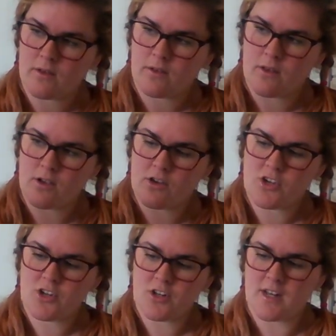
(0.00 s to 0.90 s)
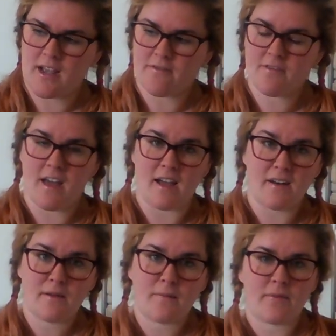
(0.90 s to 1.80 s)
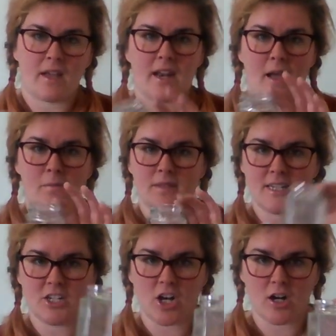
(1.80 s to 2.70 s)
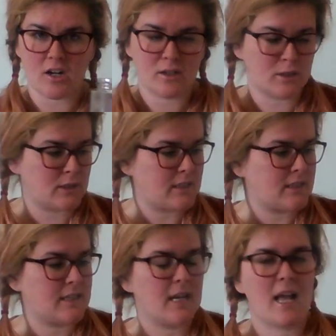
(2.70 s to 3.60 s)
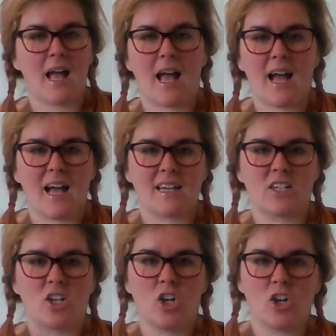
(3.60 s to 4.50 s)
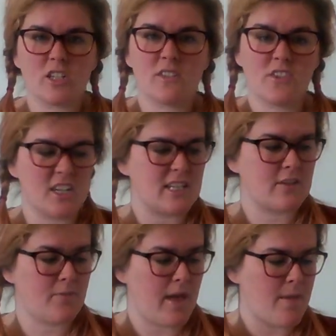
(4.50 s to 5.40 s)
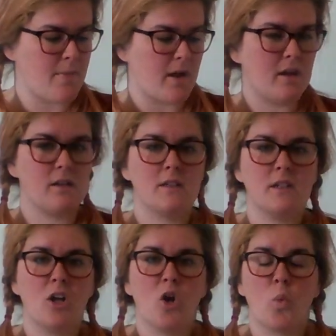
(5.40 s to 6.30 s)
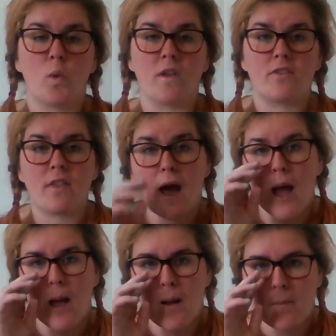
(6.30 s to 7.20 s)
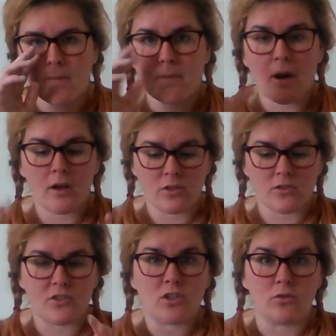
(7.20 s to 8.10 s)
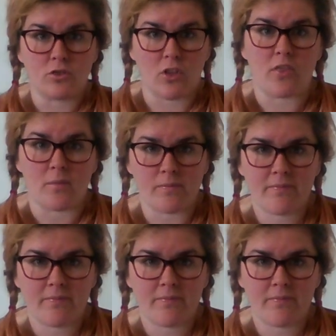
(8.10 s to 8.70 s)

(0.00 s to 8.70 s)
So you should have then an empty jar and lots of sheets of paper with piles of salt on them.